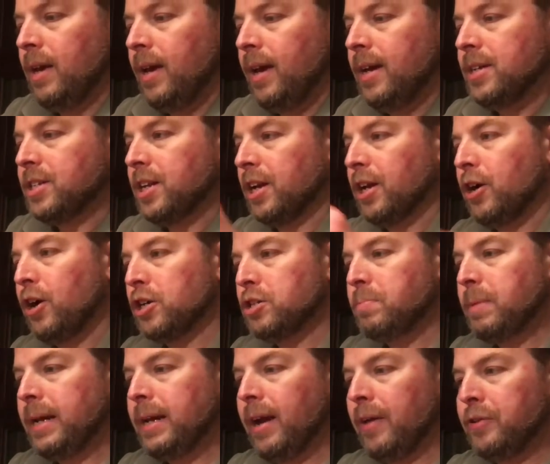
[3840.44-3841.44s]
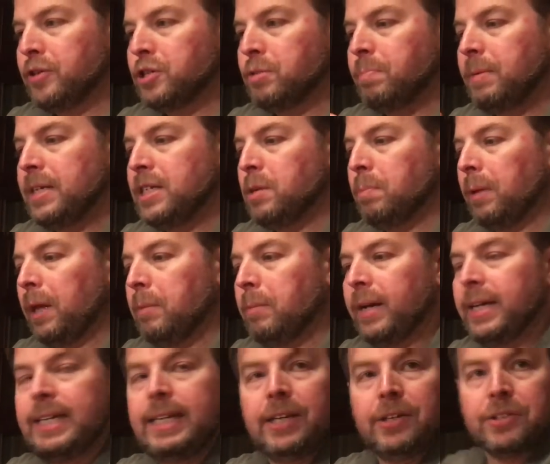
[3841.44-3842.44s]
It's going to cost me another speed to play
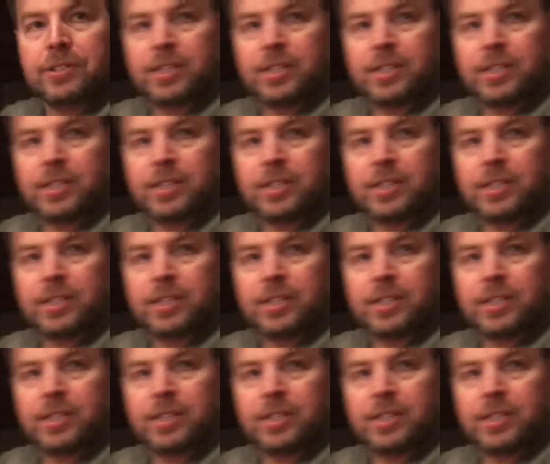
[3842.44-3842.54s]
my eagle